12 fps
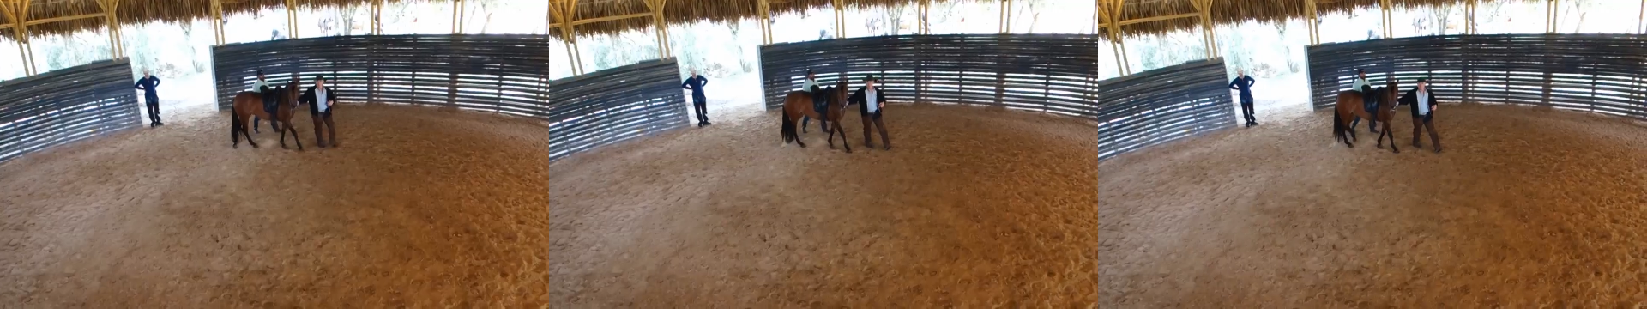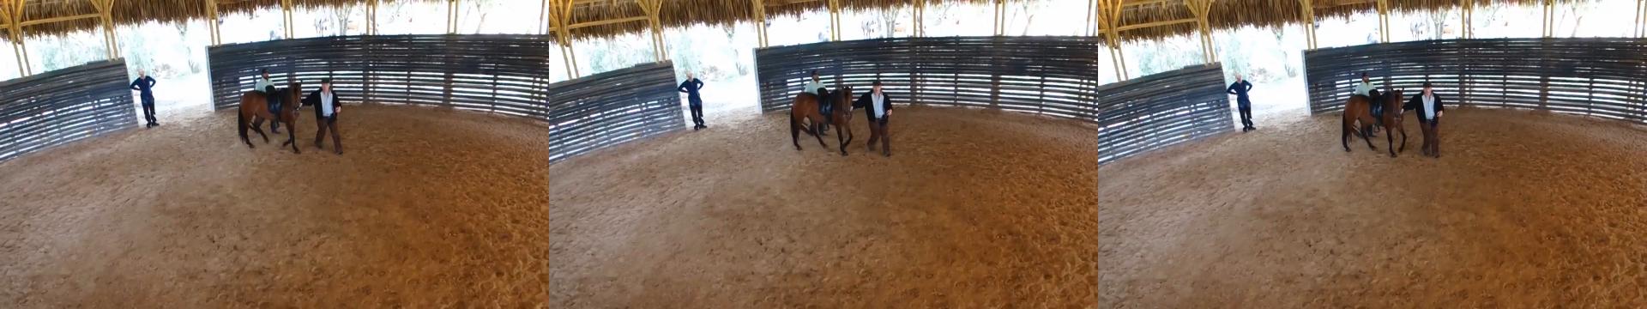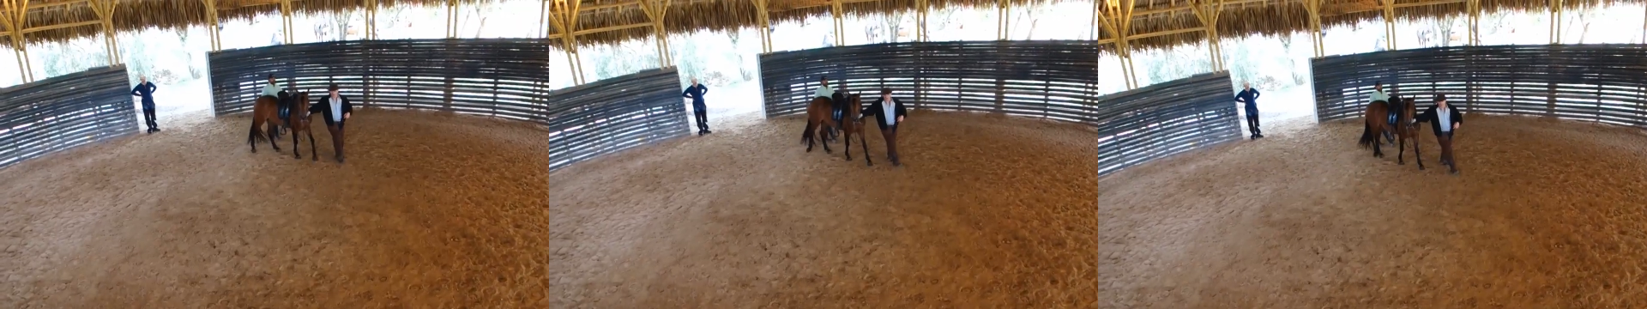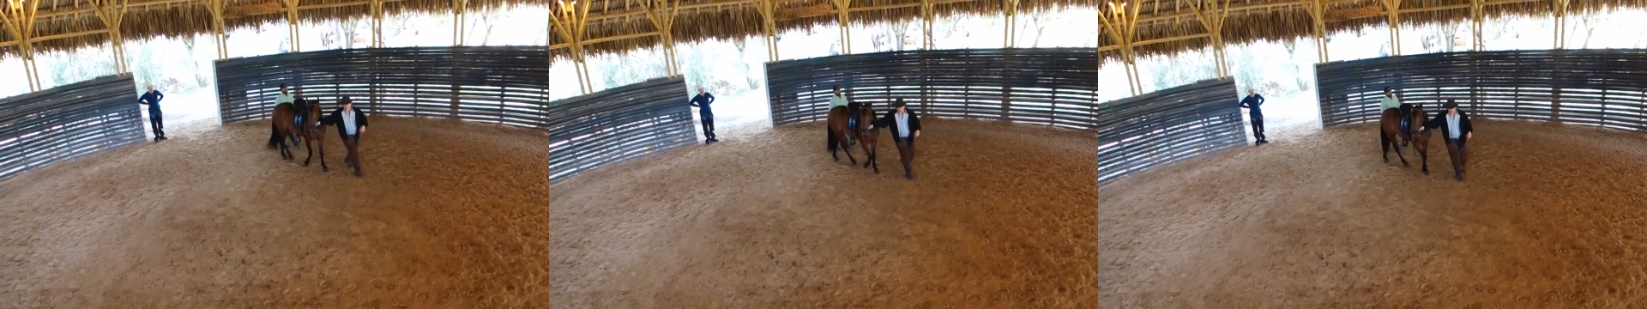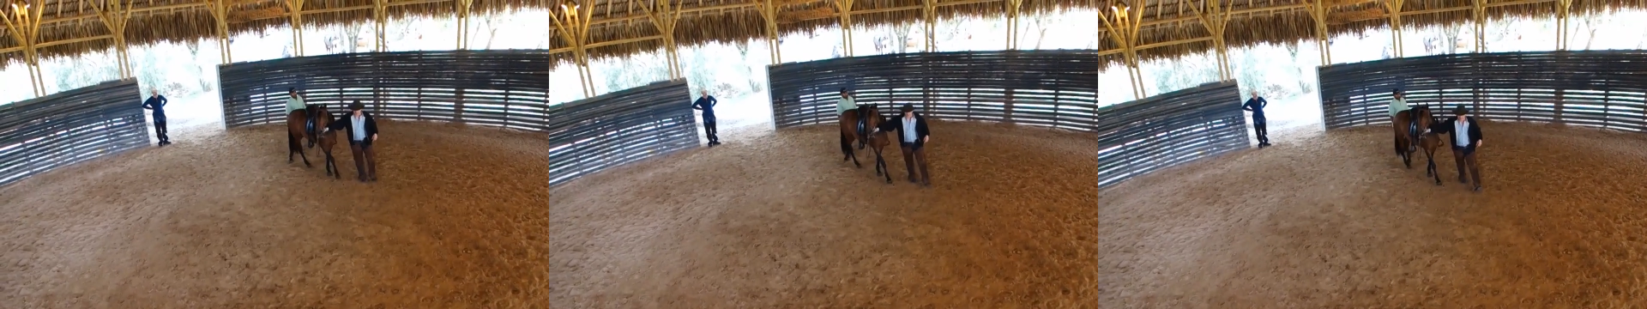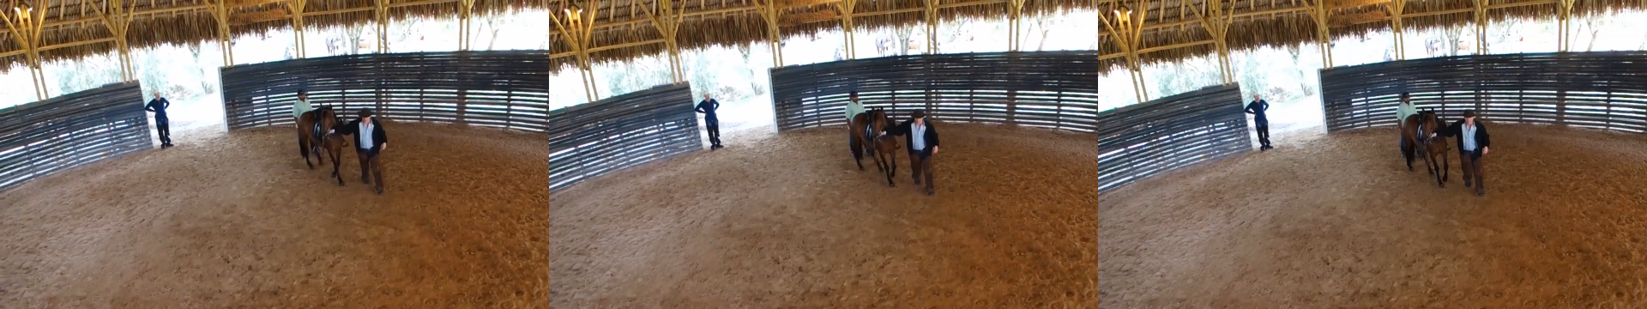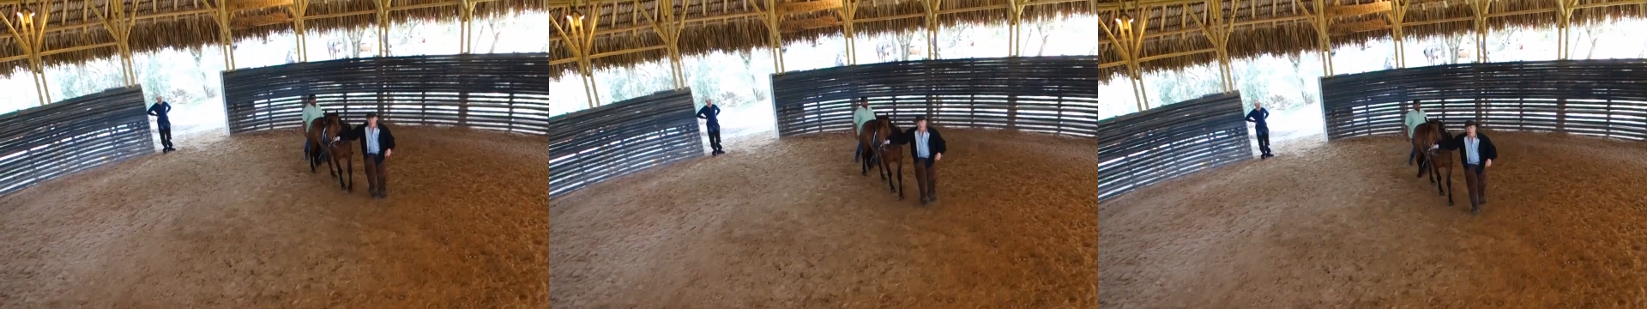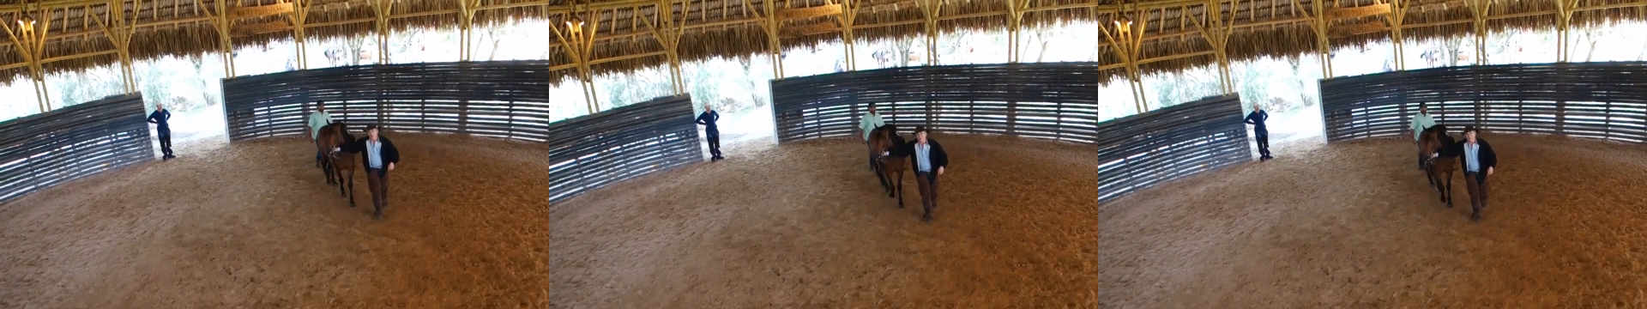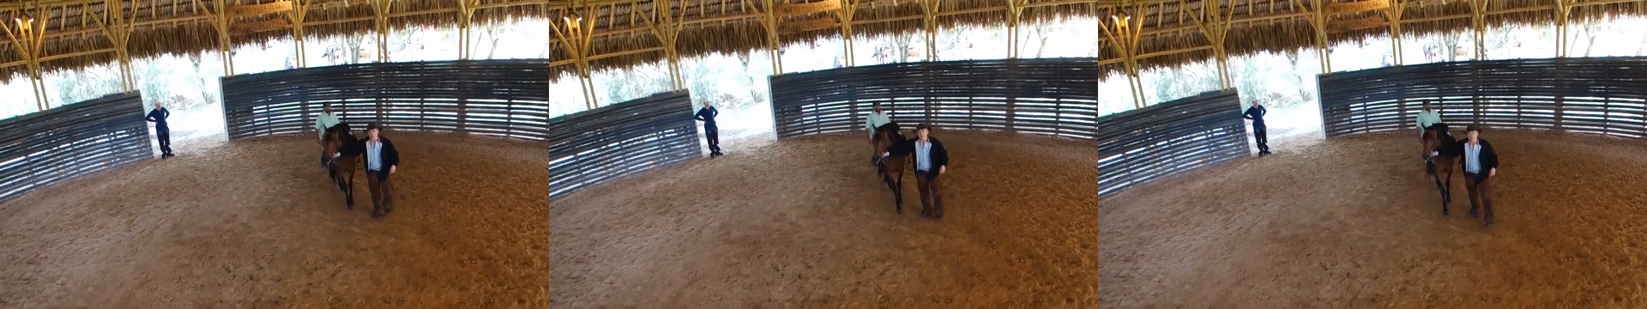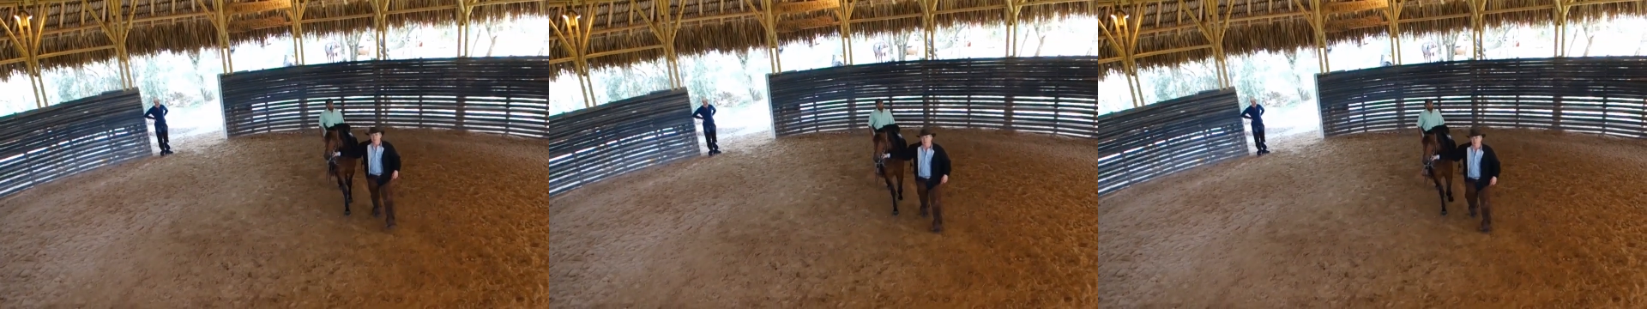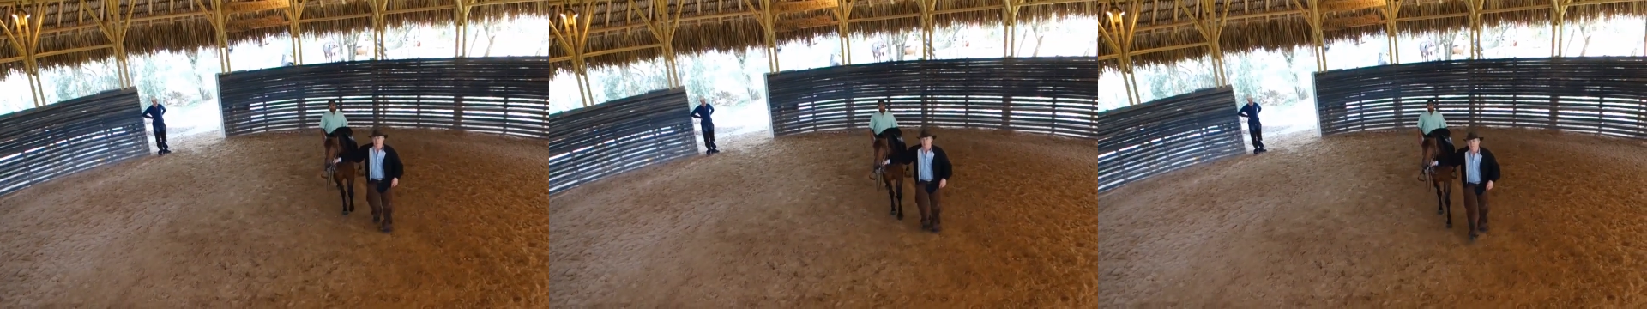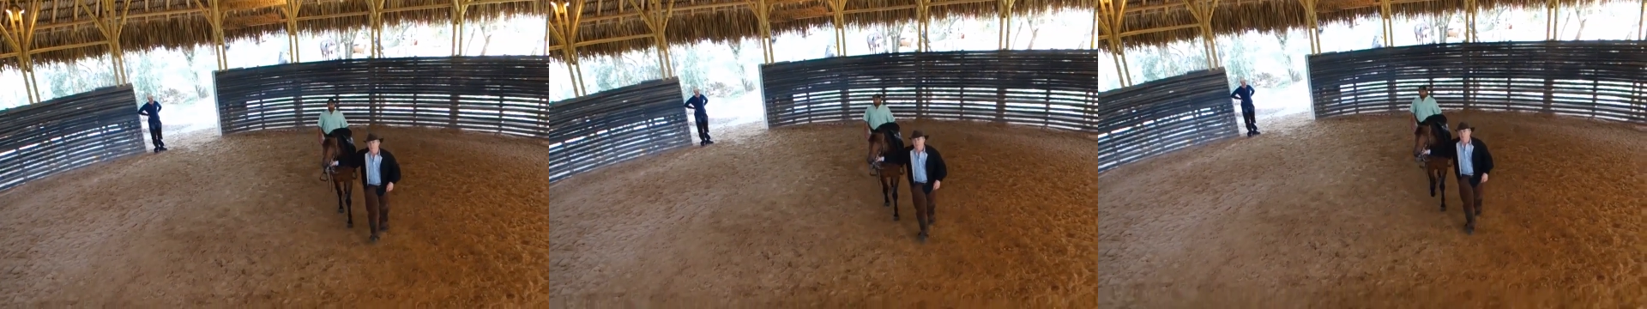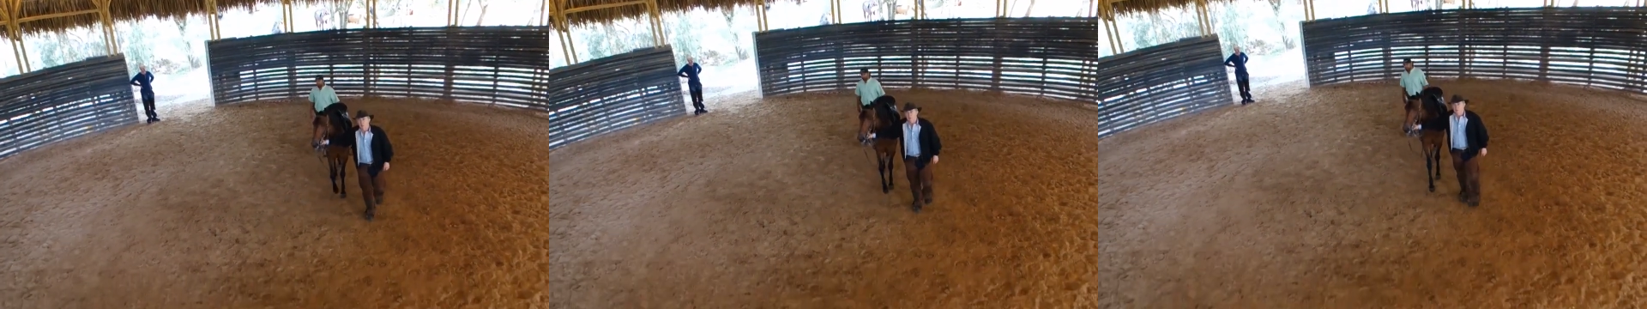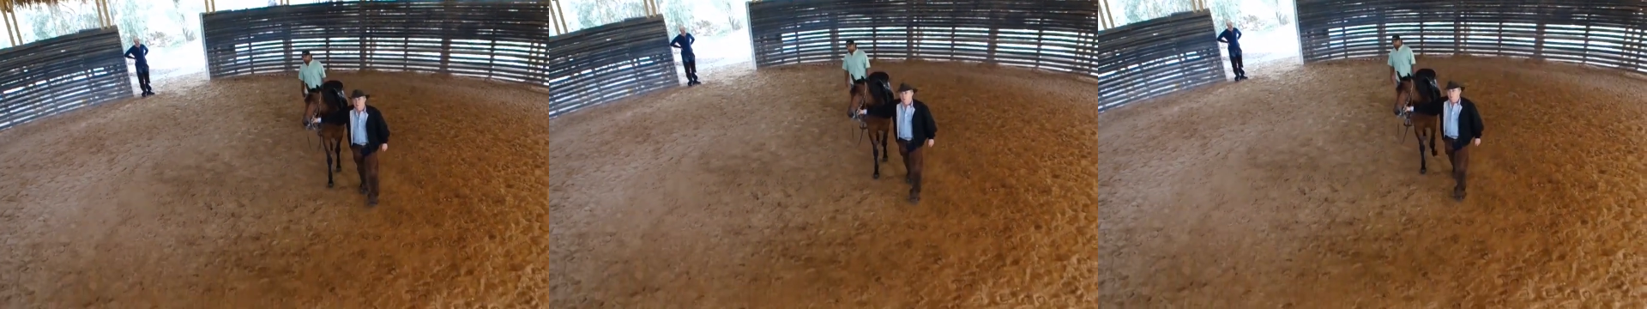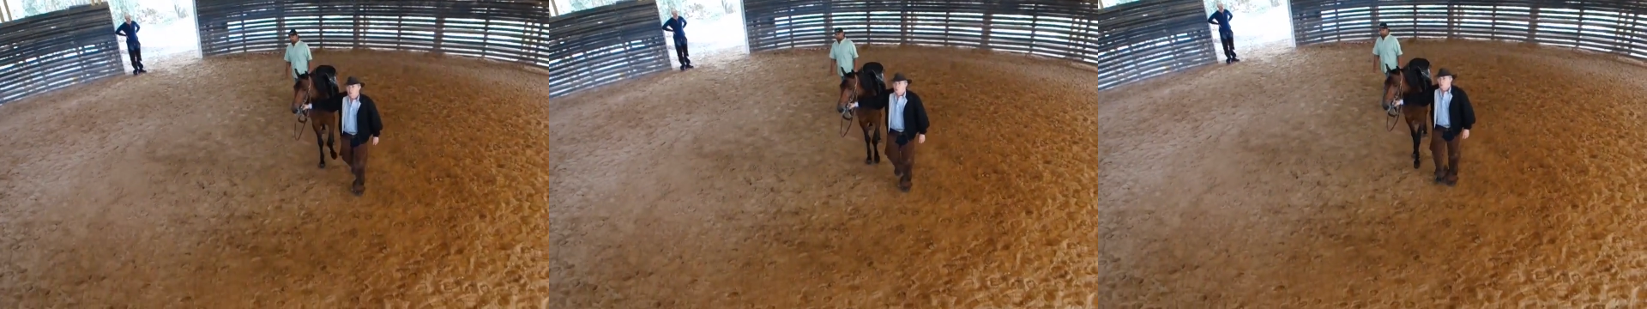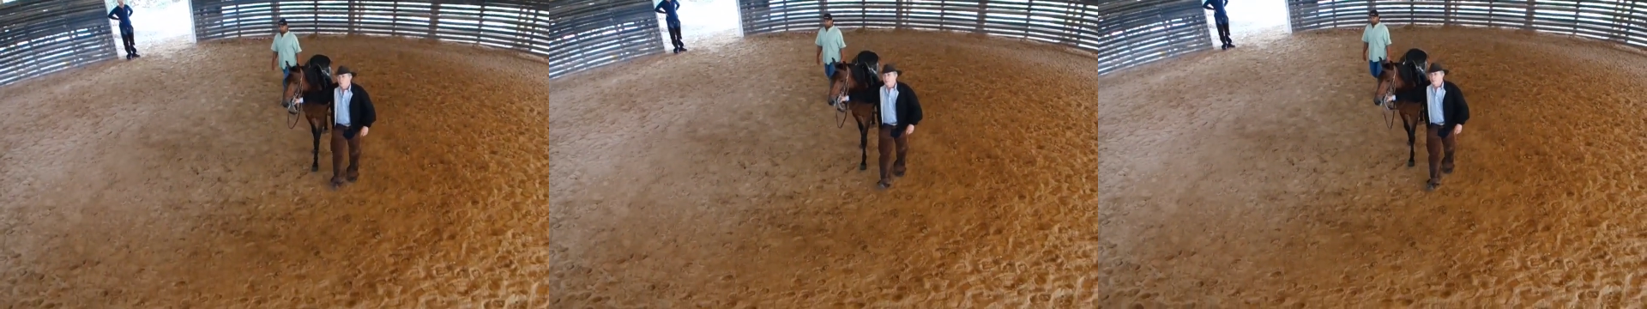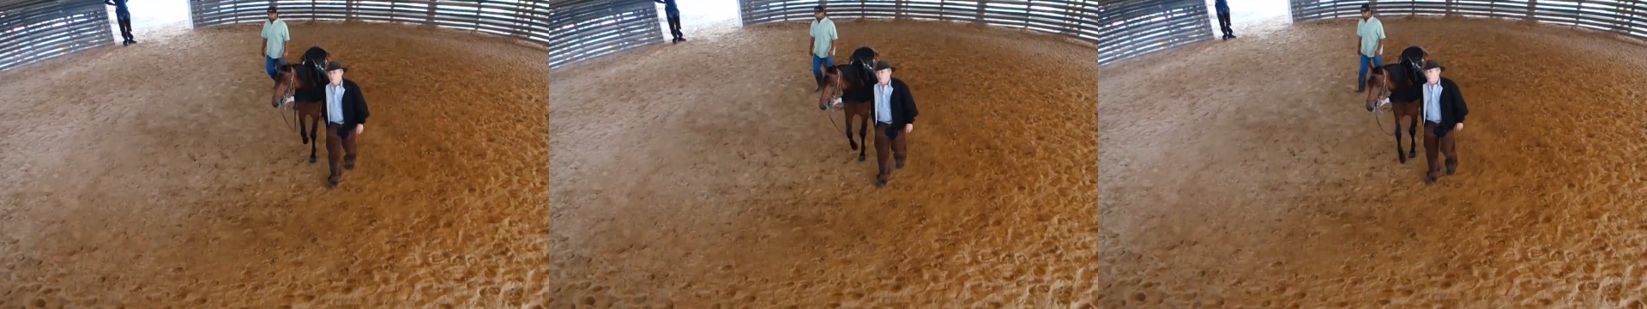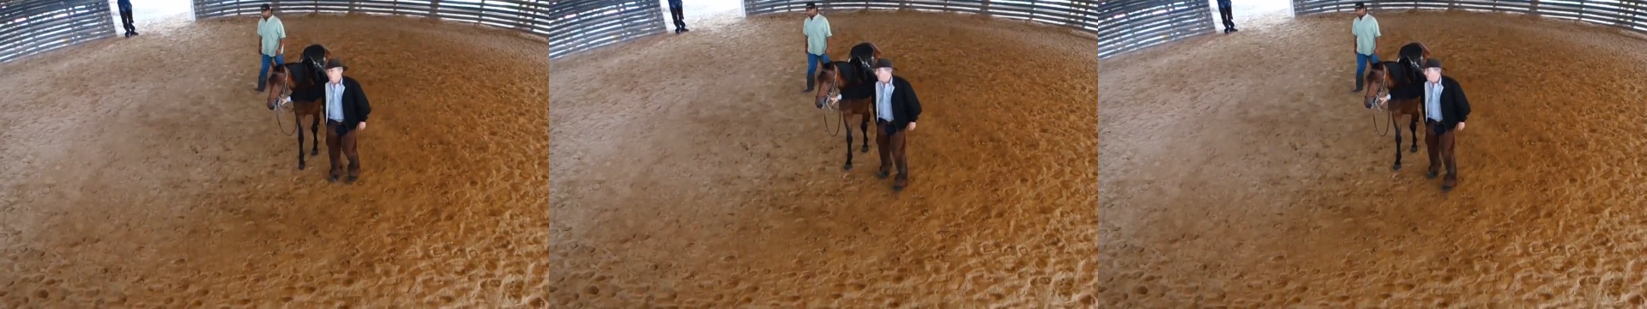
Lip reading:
Nobody's mouth can be seen.